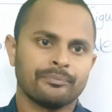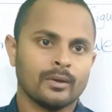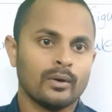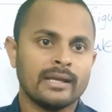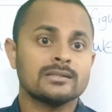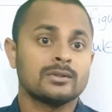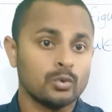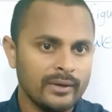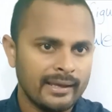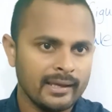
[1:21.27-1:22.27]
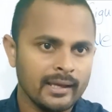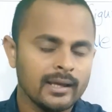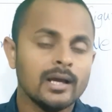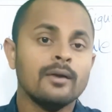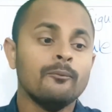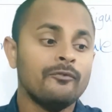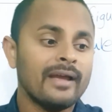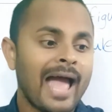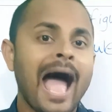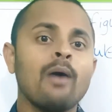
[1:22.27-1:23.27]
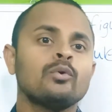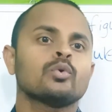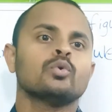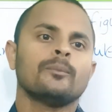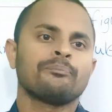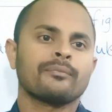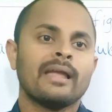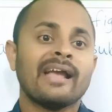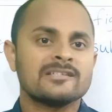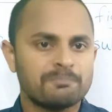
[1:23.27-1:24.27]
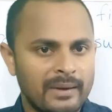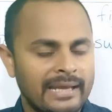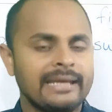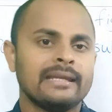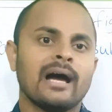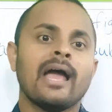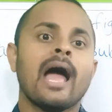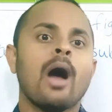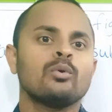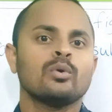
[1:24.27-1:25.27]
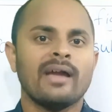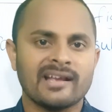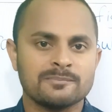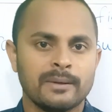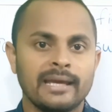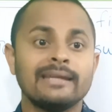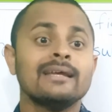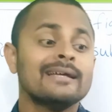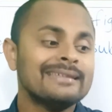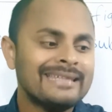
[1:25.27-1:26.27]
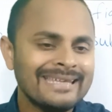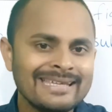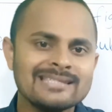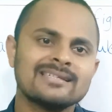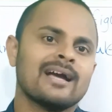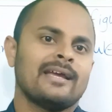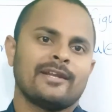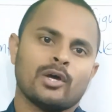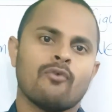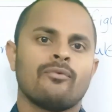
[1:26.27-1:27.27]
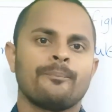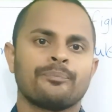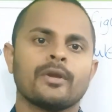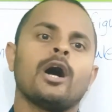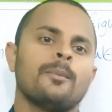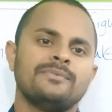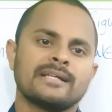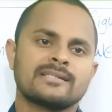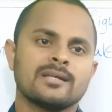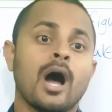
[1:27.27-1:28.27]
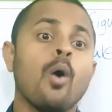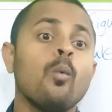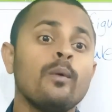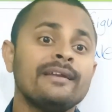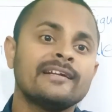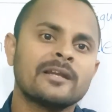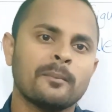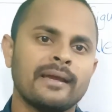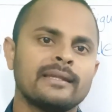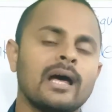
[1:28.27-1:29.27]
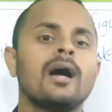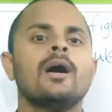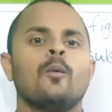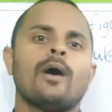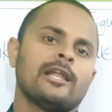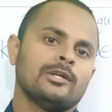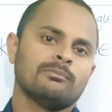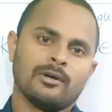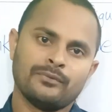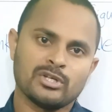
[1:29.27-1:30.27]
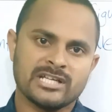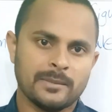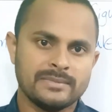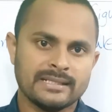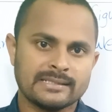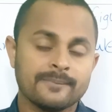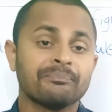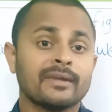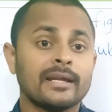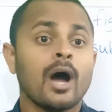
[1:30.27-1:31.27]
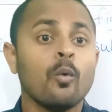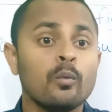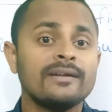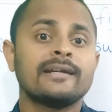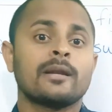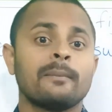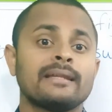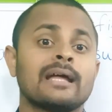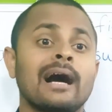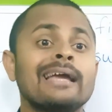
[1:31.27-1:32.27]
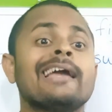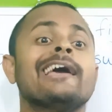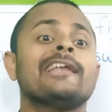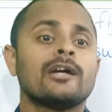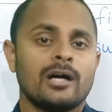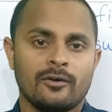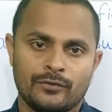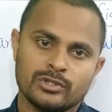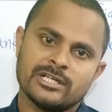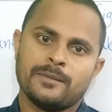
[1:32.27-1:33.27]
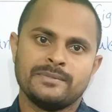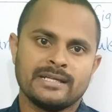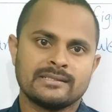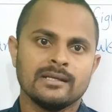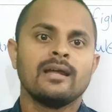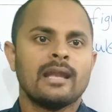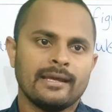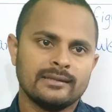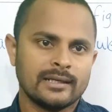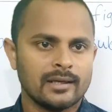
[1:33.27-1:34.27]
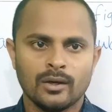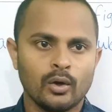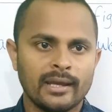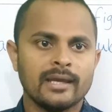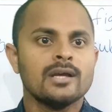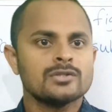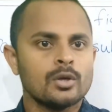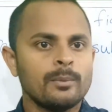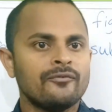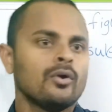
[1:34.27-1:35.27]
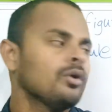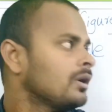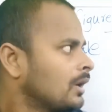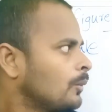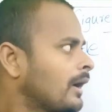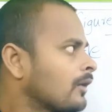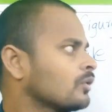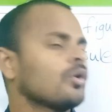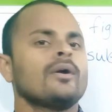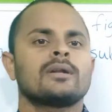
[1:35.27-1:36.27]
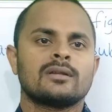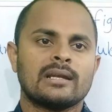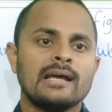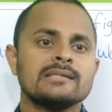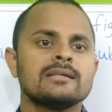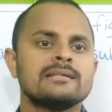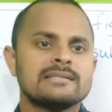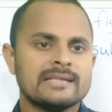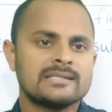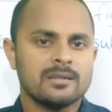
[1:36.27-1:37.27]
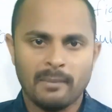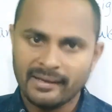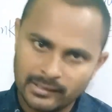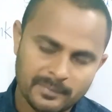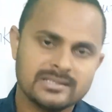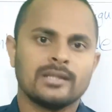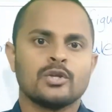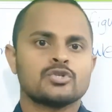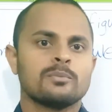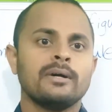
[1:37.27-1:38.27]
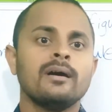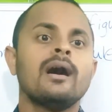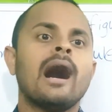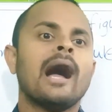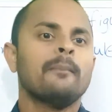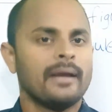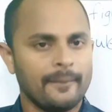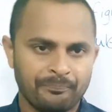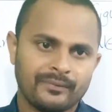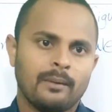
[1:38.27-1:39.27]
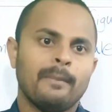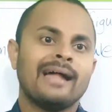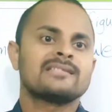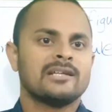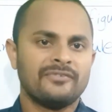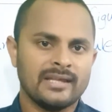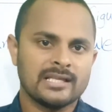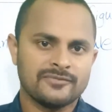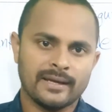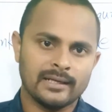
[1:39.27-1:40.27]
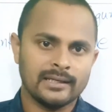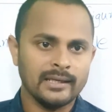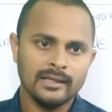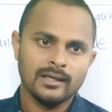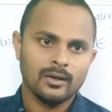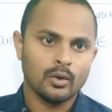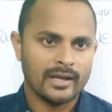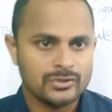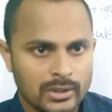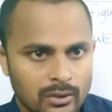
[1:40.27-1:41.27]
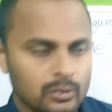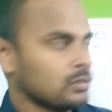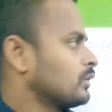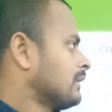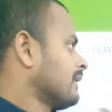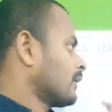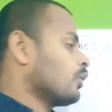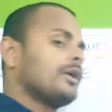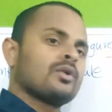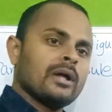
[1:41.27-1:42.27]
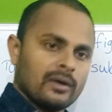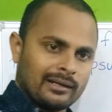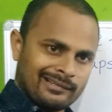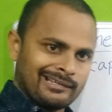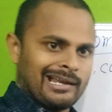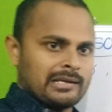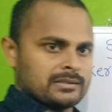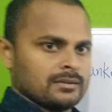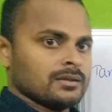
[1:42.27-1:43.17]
Okay, so today we have to explain, I have to explain these kind of objects, how we determine the volume of those objects and how we determine the area of those objects, like that. Okay, so before we have to go into the class, just my name is Santosh Kumar, I am a maths and physics faculty. Okay, so today we are going to our class.